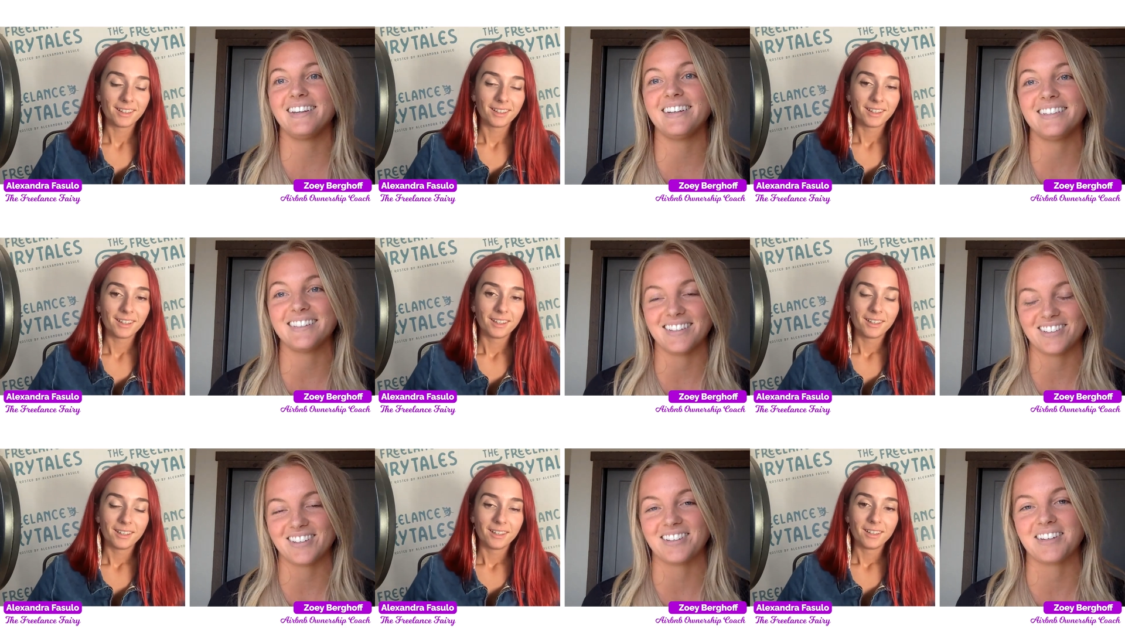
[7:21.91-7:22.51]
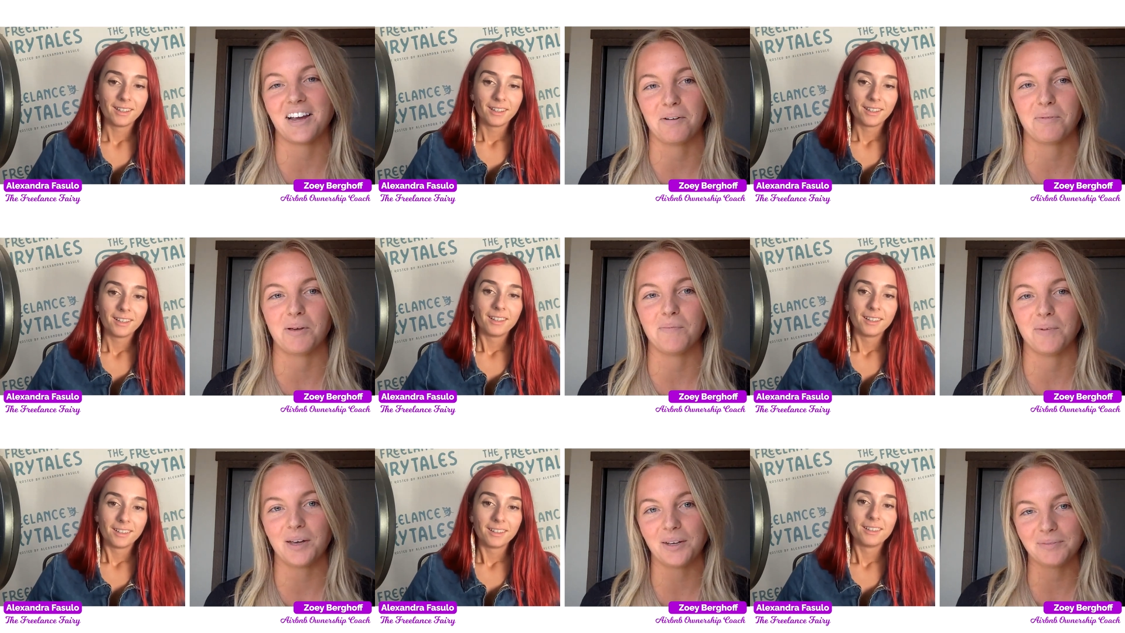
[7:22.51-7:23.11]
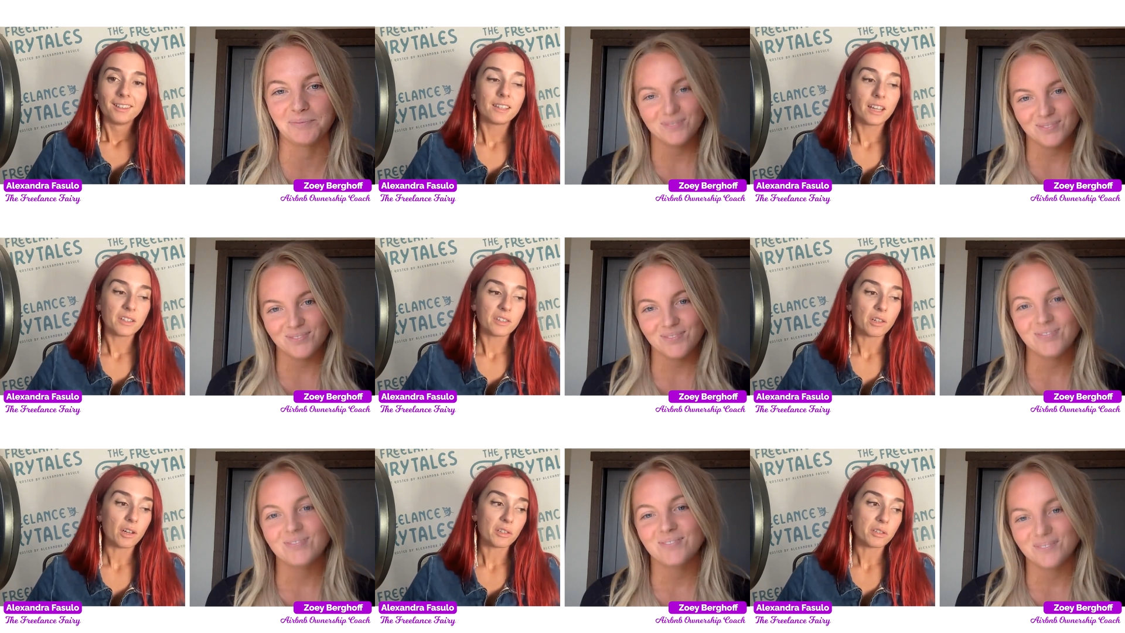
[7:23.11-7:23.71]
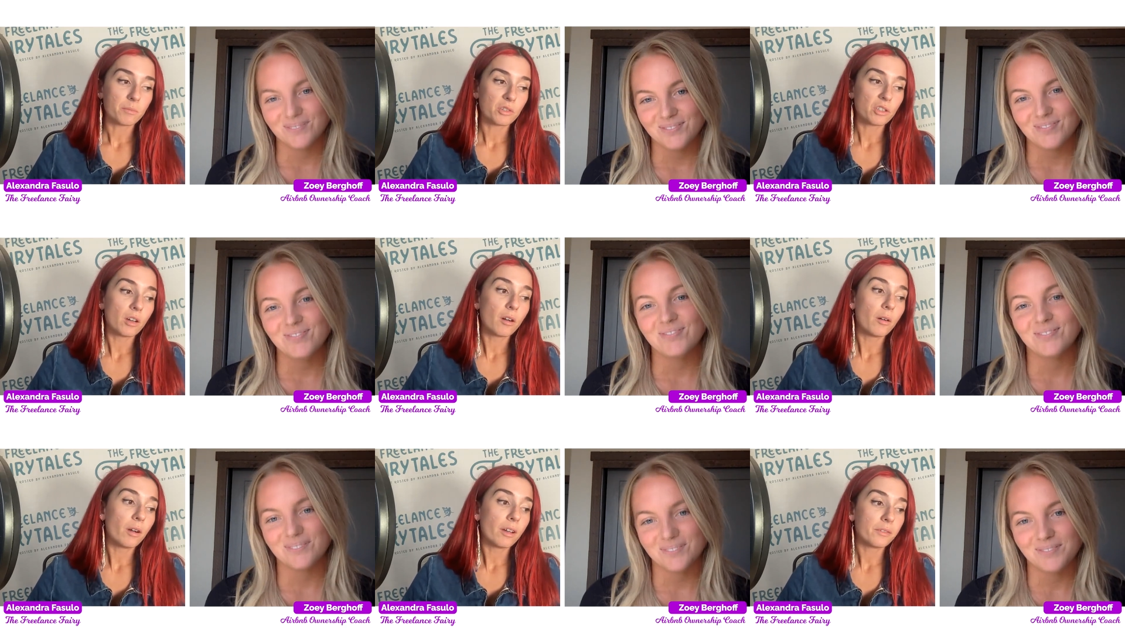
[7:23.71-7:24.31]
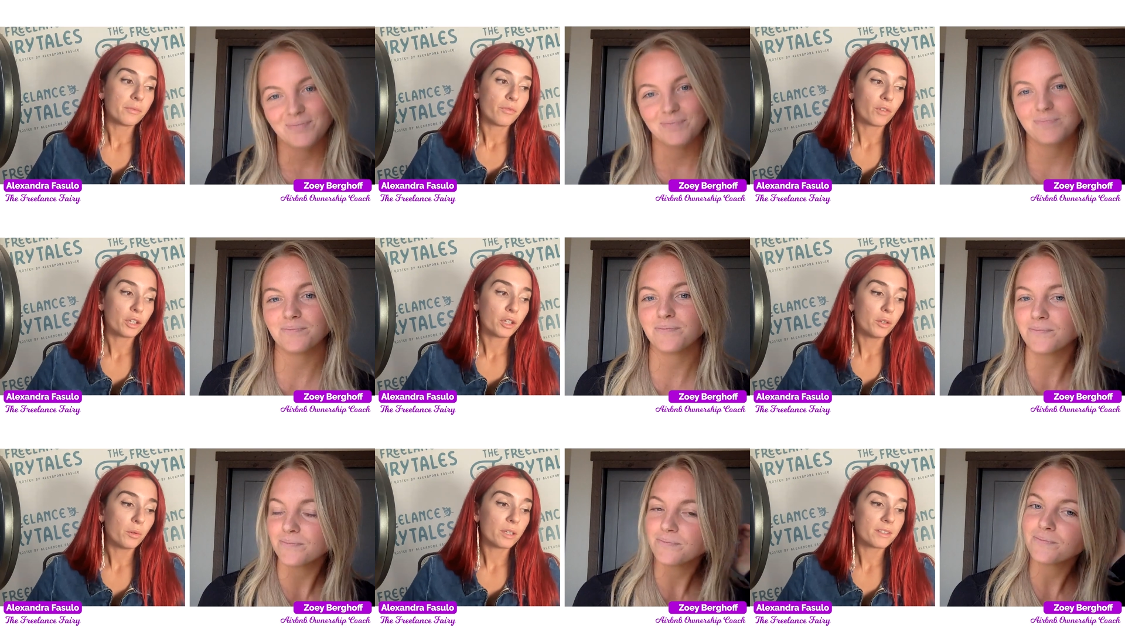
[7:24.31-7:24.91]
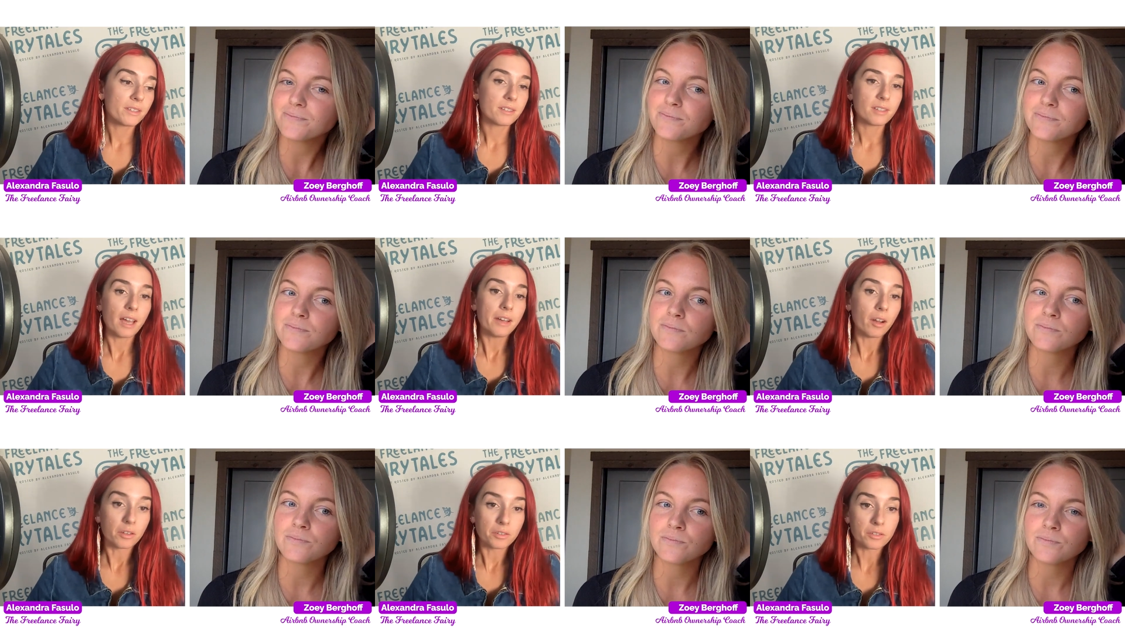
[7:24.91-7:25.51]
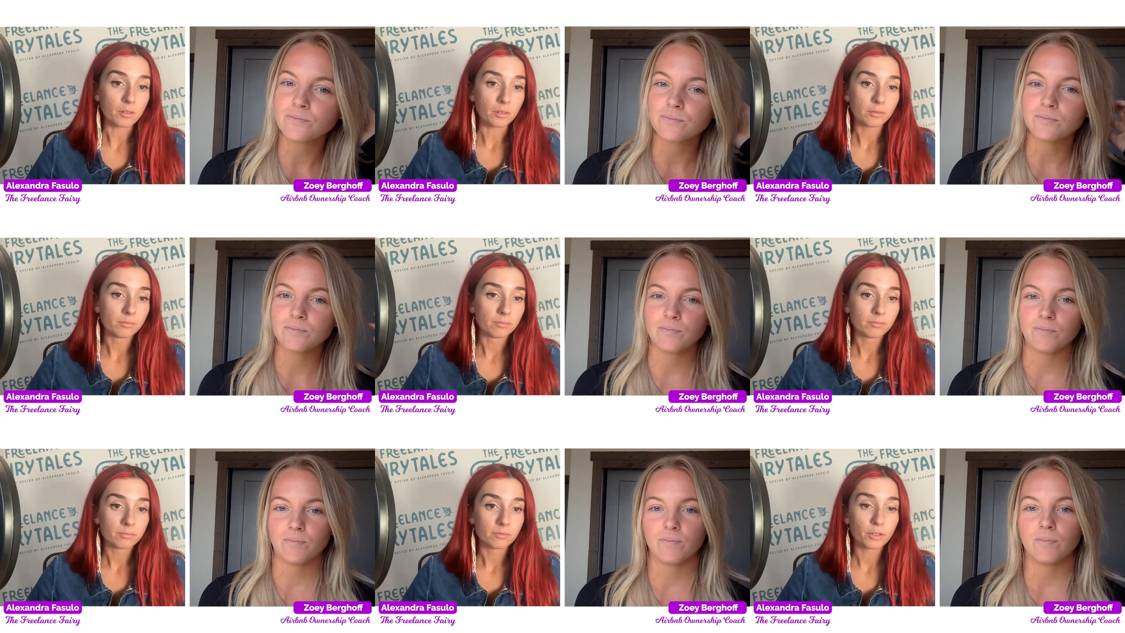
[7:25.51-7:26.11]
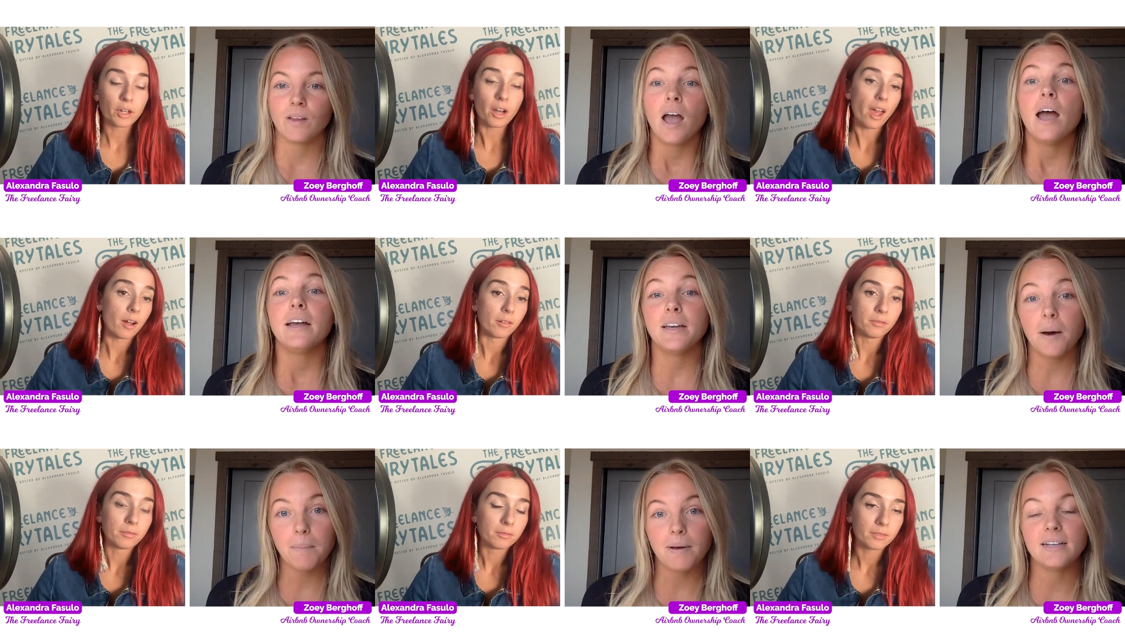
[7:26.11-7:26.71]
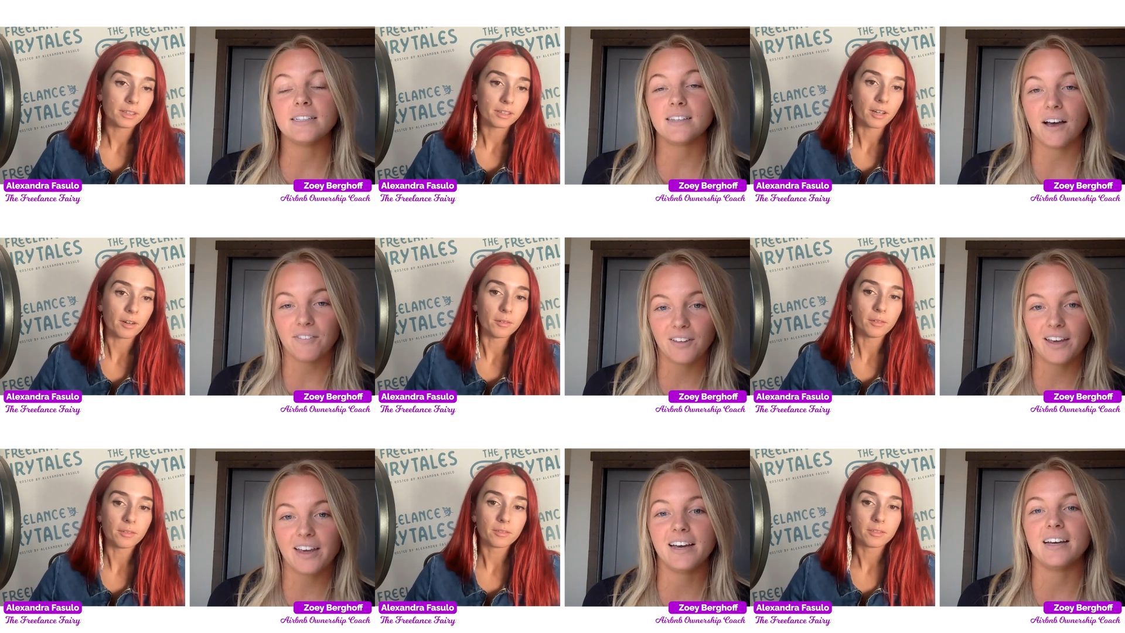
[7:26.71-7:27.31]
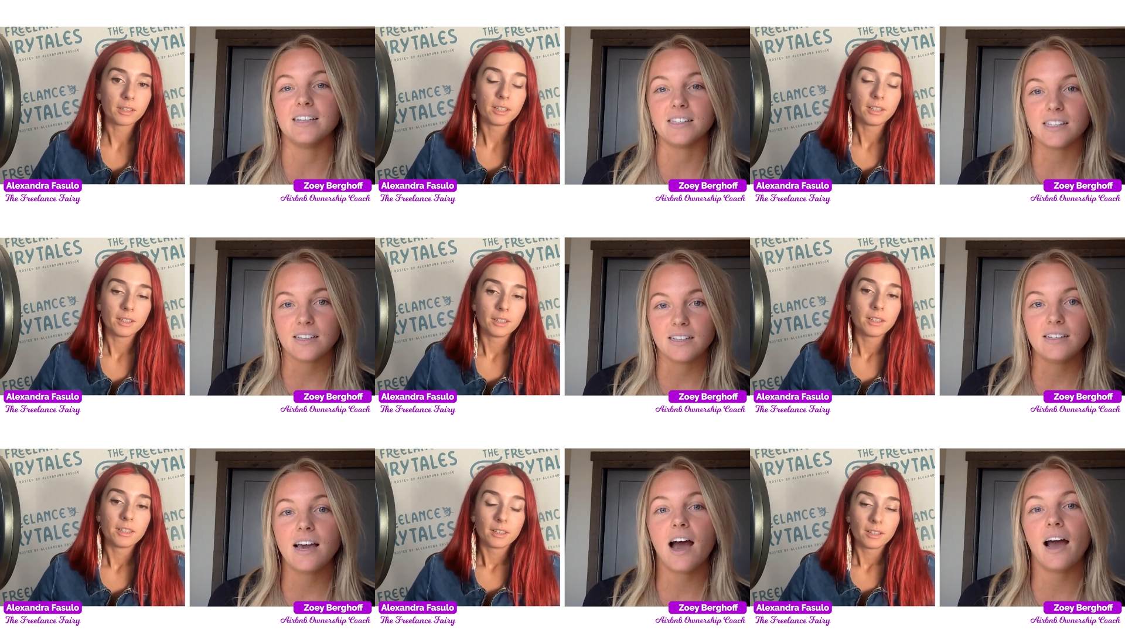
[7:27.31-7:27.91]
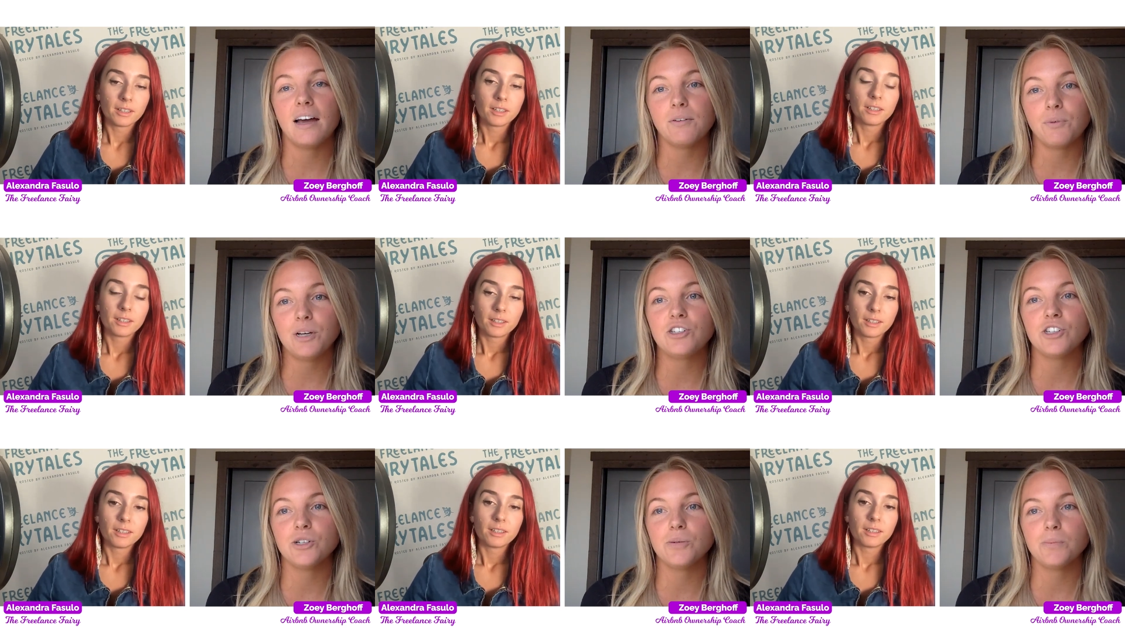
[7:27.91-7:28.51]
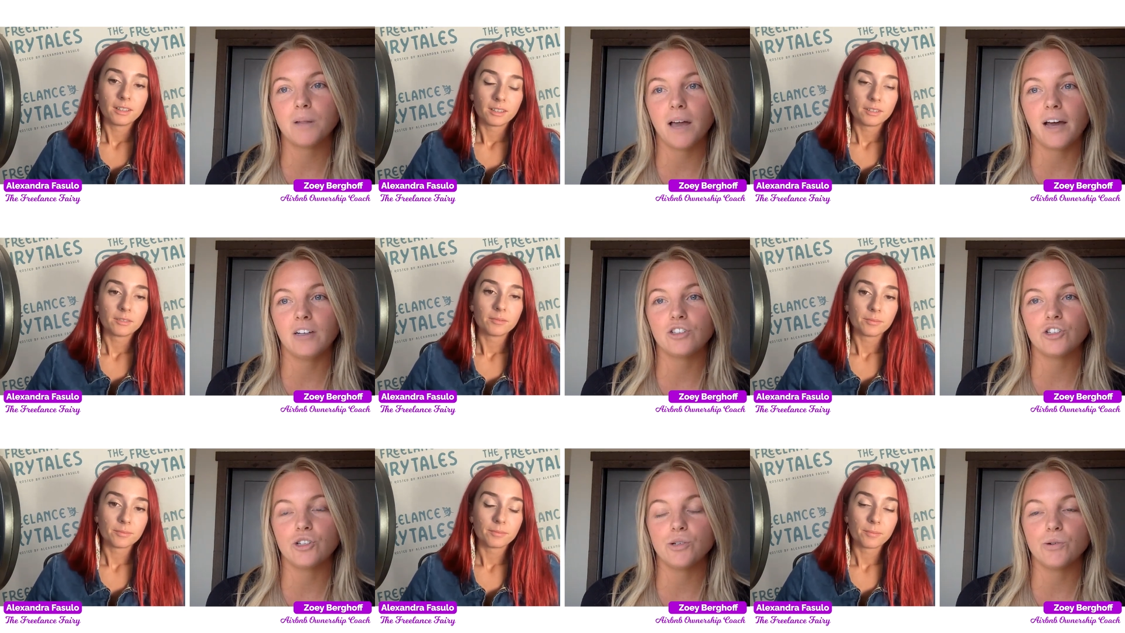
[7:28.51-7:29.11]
Speaker 1: in addition to Airbnb.
Speaker 2: That's awesome. So for you, it's a side hustle for now. Yeah, it definitely know?
Speaker 1: is. Yeah, and we do plan to